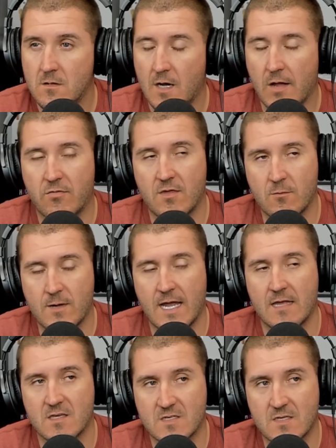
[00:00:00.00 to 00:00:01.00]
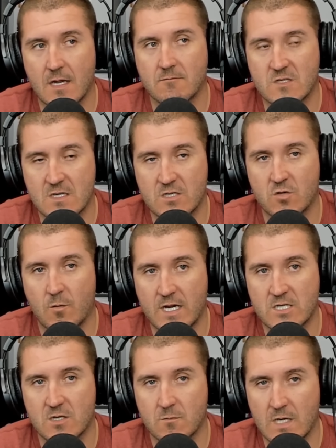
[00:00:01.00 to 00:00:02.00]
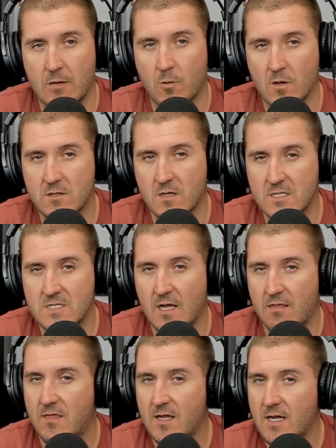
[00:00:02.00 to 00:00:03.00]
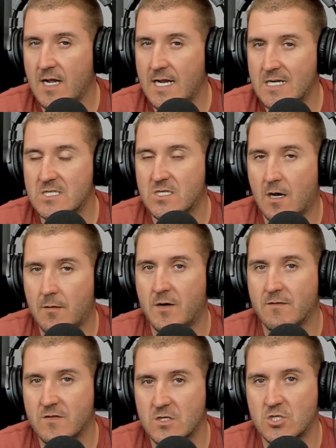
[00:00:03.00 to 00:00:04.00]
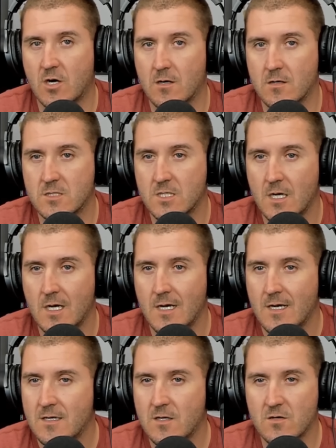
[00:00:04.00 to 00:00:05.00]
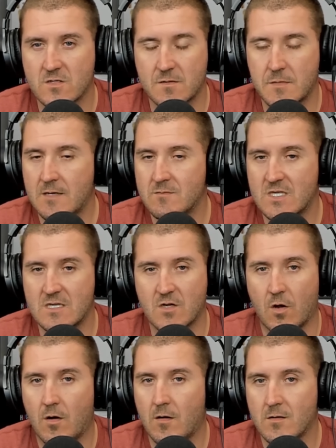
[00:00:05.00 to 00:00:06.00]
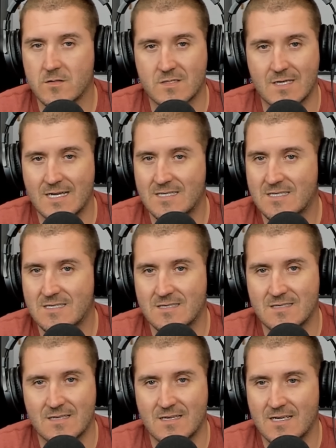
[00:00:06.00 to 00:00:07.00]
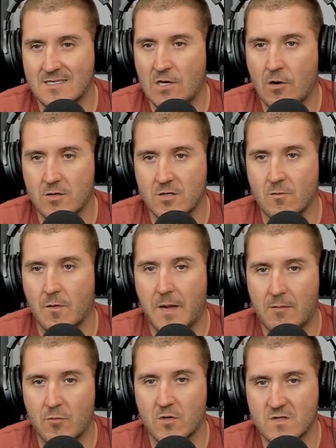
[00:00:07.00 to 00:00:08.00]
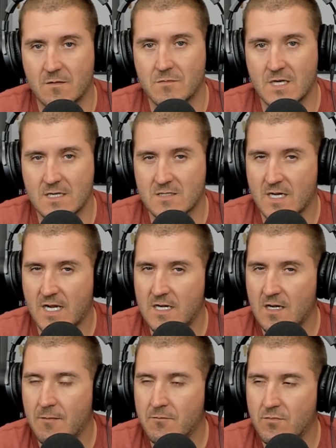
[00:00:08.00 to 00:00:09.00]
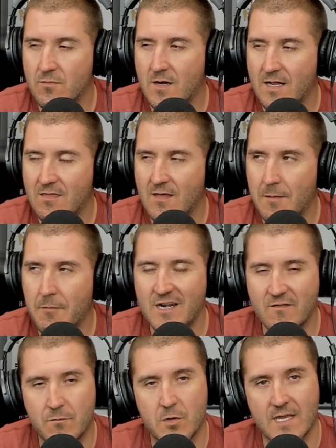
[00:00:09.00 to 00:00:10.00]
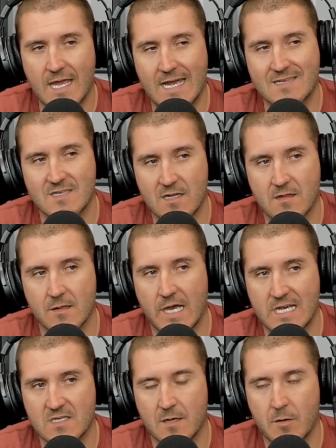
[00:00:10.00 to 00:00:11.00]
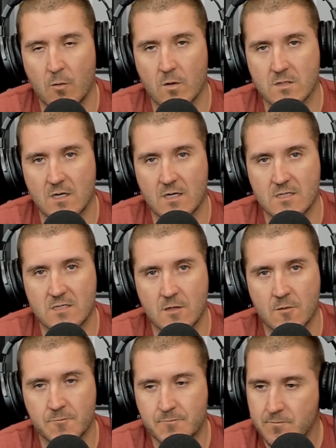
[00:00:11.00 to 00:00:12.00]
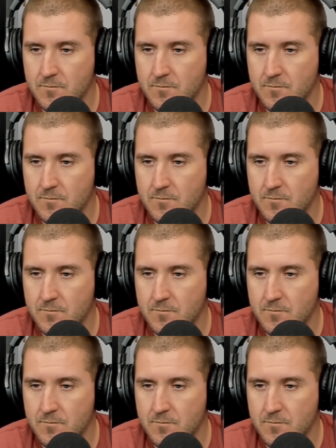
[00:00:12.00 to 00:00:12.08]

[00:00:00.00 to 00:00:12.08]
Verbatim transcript: I think we had the same situation. When I worked on this, I think I had to top off the charge. You know, sometimes these calls, it's it's hard to remember some things. Like I, I'm, I, I might have put gas in it the last time I worked on it too.